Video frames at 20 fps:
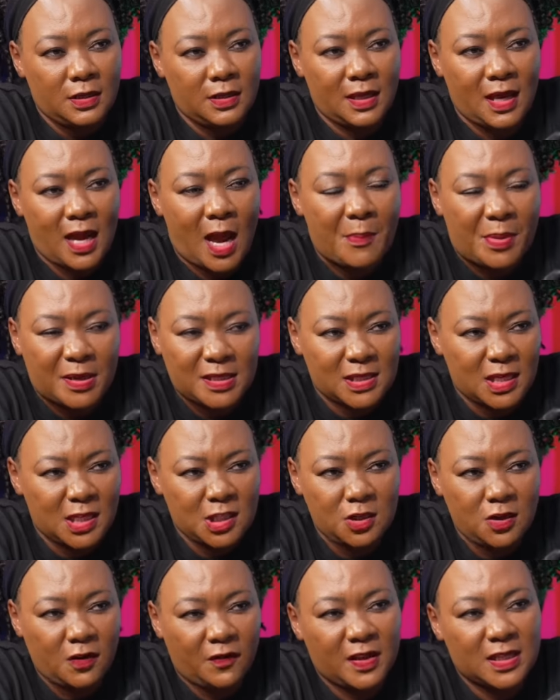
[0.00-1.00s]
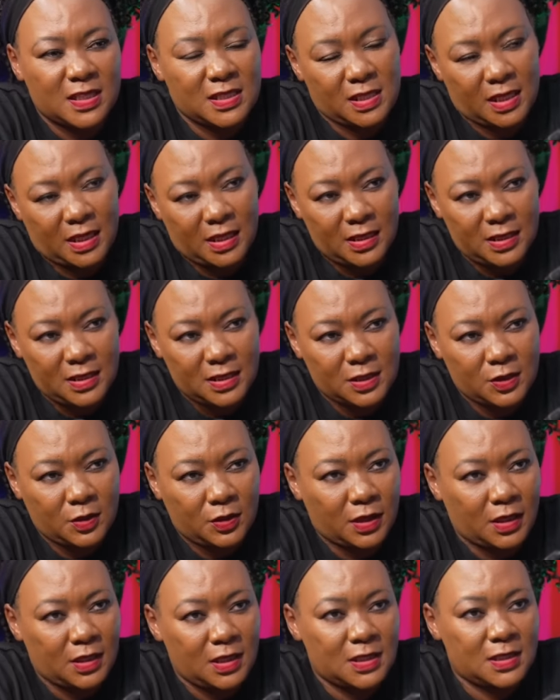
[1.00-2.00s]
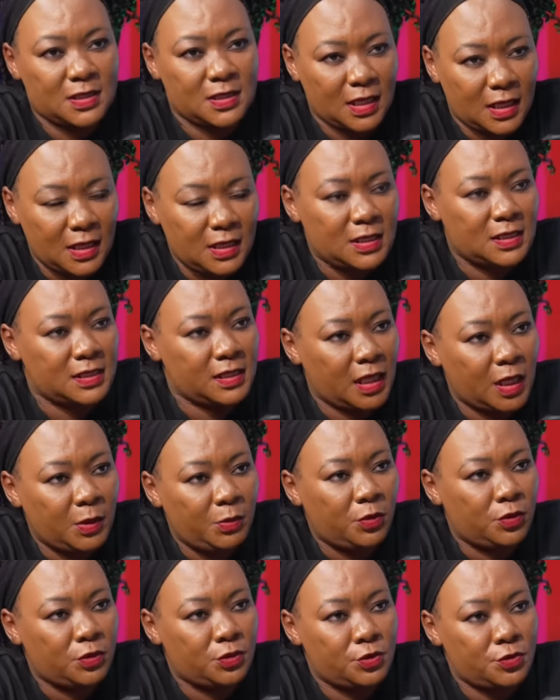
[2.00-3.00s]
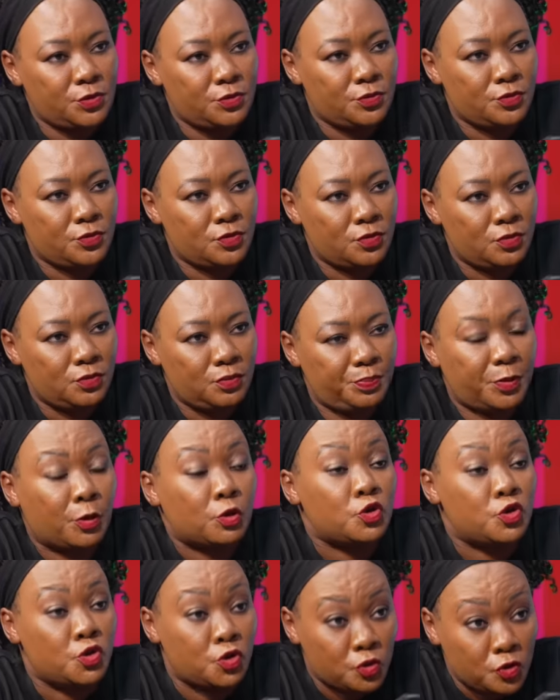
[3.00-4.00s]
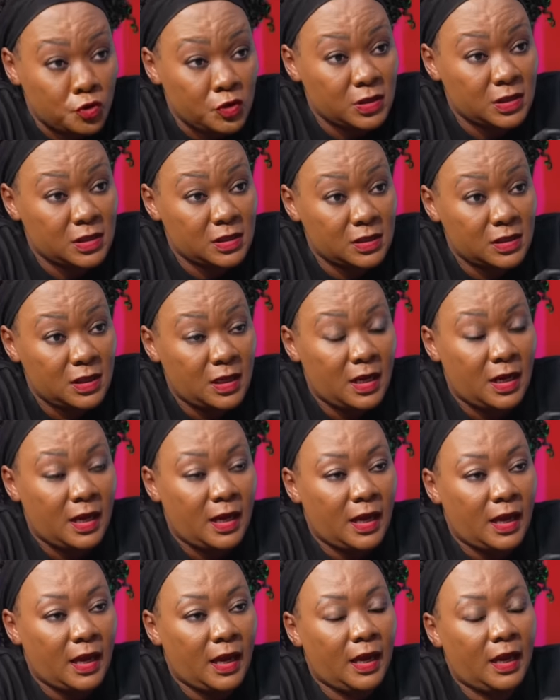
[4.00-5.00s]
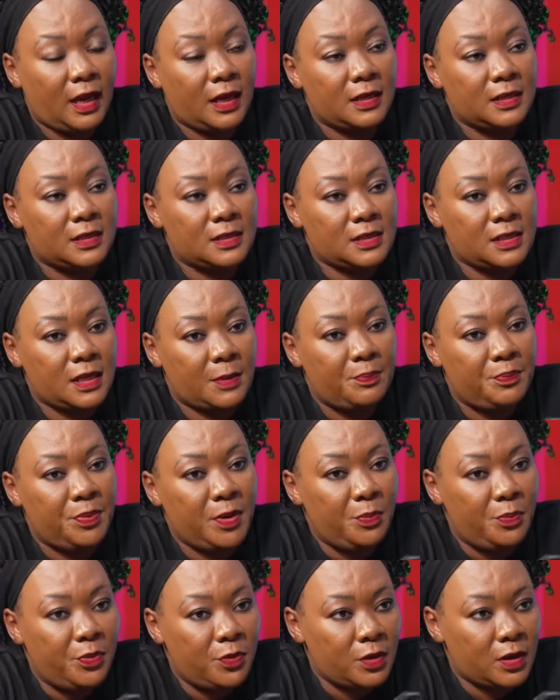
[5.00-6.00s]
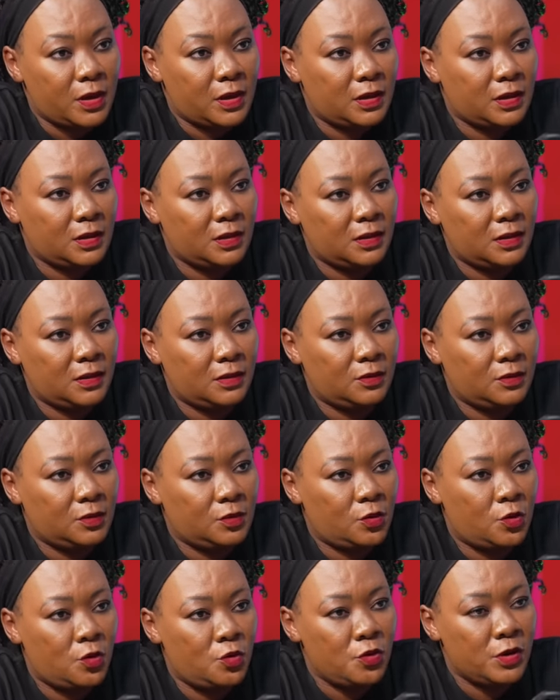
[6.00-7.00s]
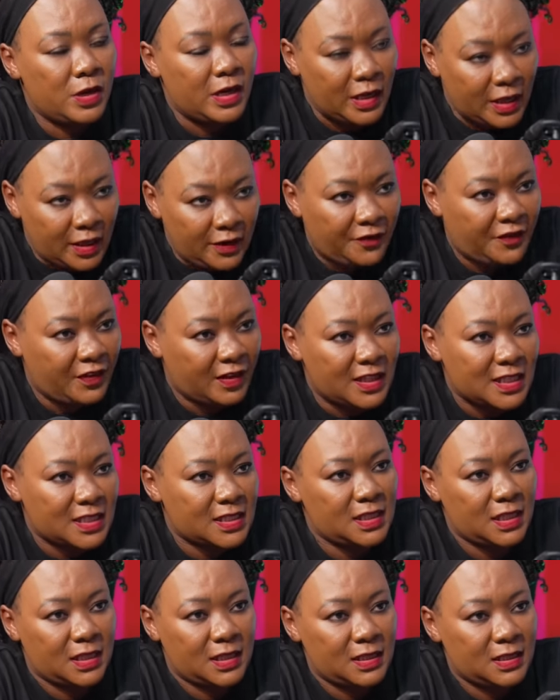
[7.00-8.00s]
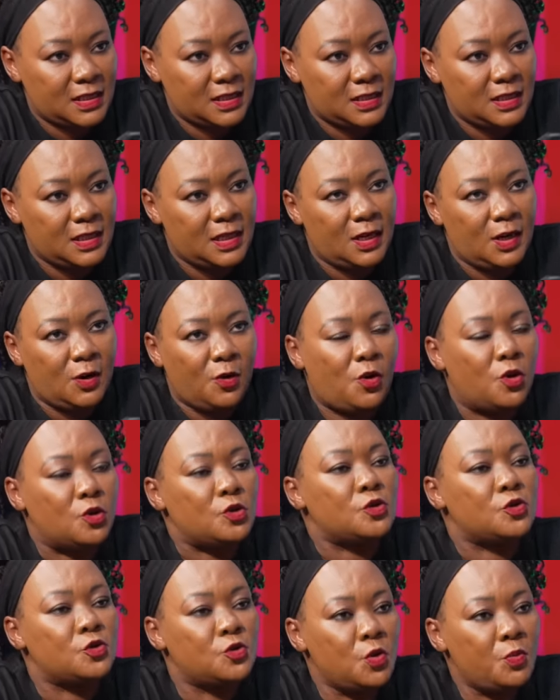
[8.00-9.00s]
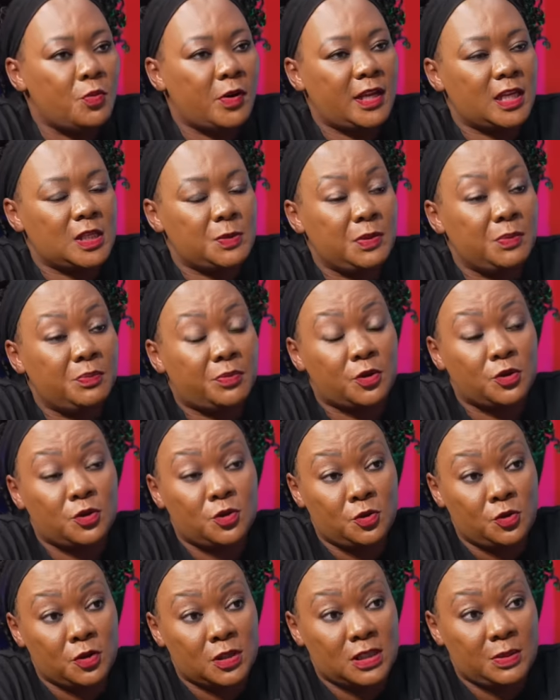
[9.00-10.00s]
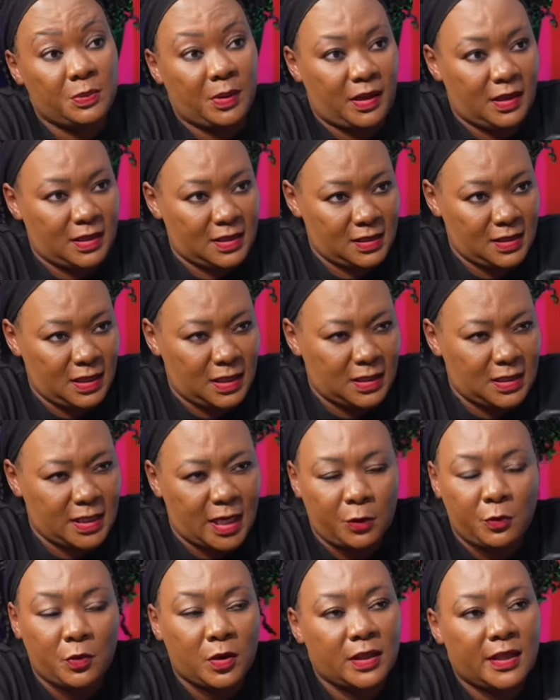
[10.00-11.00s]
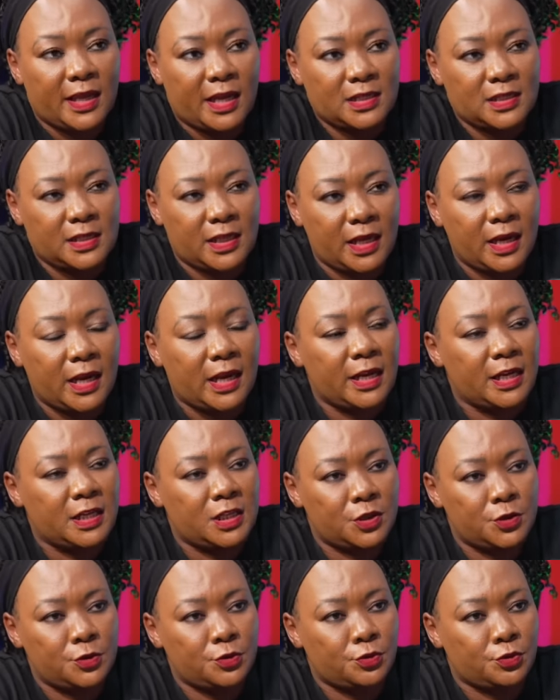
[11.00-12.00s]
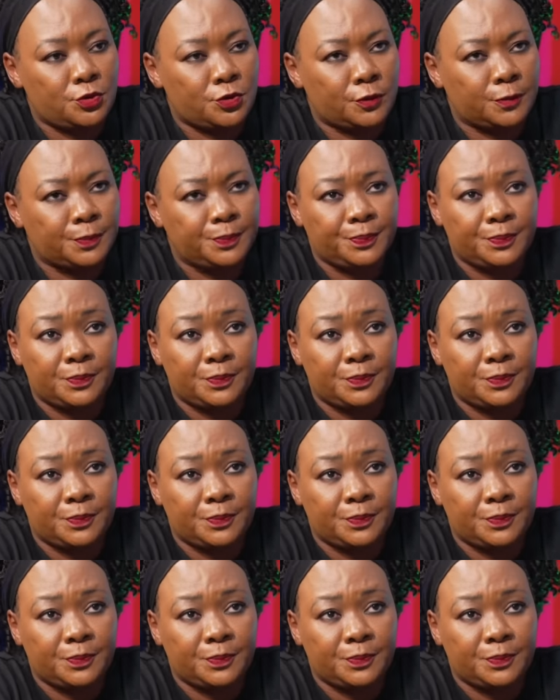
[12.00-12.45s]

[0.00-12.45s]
the capacitation of the state so that the state is able to produce and the people who live in the state consume what has been produced by the state? And will that then lead to